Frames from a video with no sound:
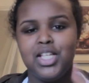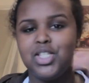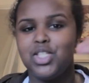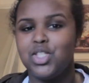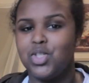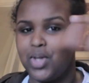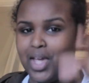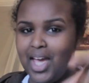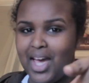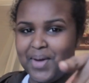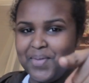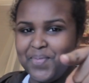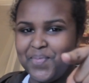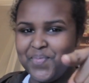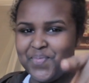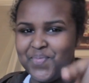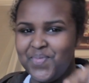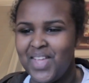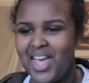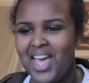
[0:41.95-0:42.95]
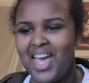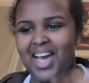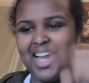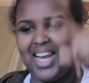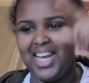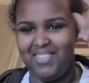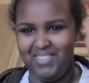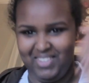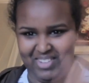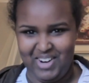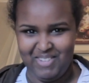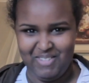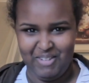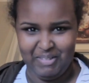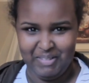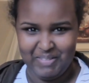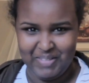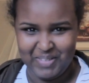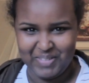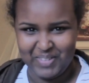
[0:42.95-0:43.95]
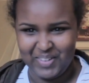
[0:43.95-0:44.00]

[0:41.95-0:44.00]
So yeah, let me grab my memory